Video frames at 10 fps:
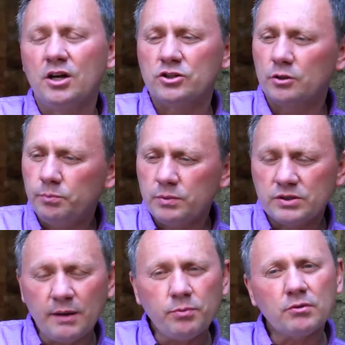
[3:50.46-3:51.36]
So
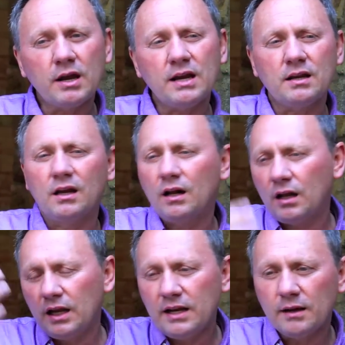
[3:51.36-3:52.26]
separate,
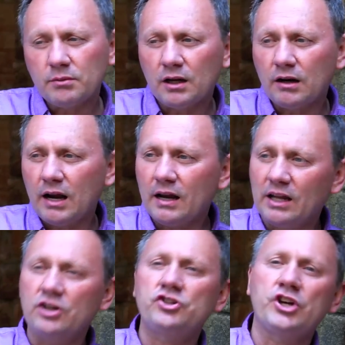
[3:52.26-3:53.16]
clean up, clear out,
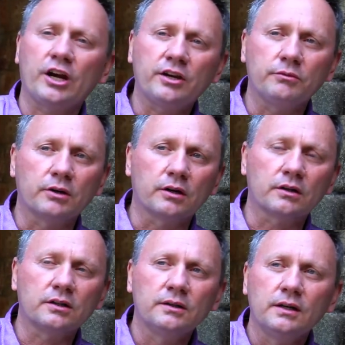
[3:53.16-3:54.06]
and then check your
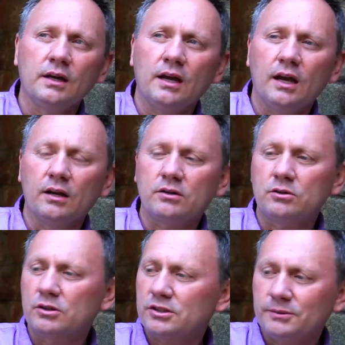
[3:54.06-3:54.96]
work. And of
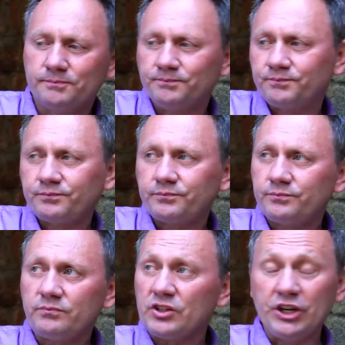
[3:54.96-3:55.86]
course,
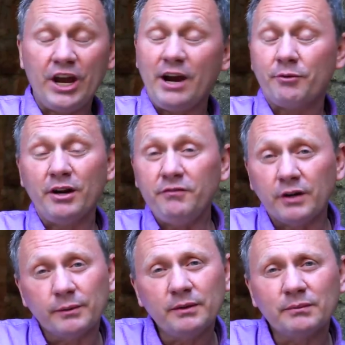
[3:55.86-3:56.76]
you can't run
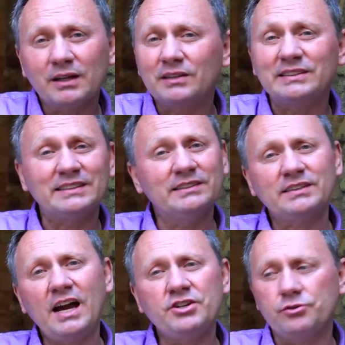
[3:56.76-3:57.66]
from it because it's
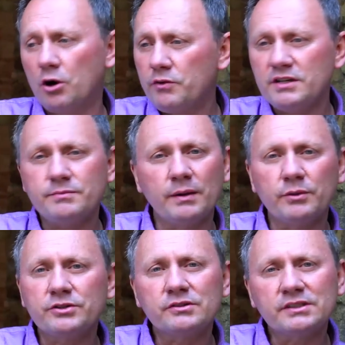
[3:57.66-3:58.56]
inside you. All these
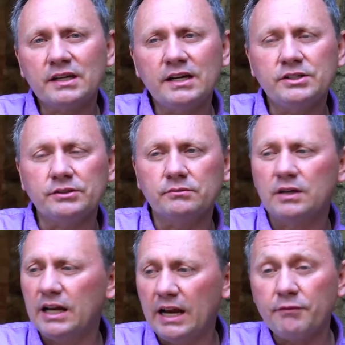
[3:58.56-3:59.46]
memories are inside you.
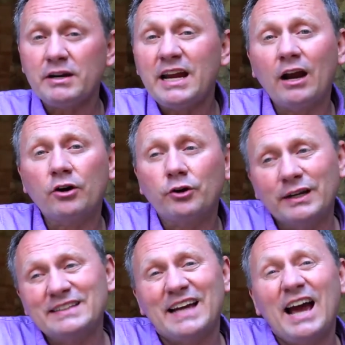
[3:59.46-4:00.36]
And every character
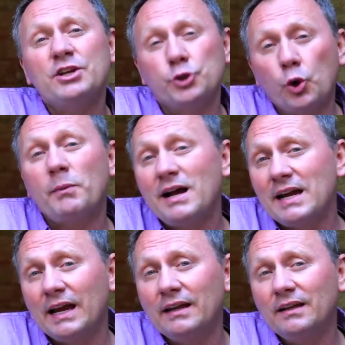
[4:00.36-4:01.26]
inside your
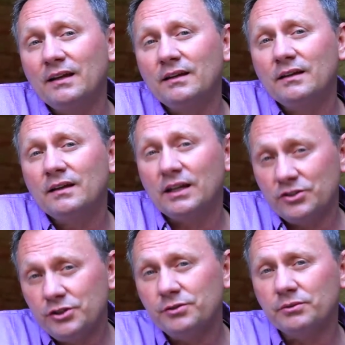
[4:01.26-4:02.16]
mind
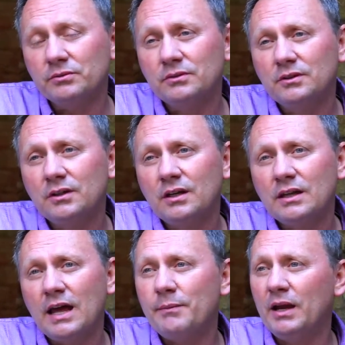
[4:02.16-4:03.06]
is you.
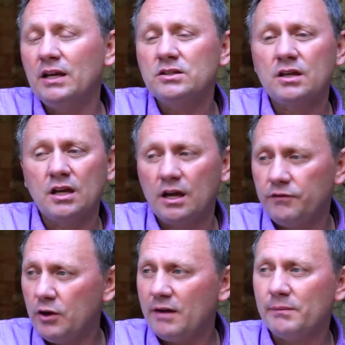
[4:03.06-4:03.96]
That means if you have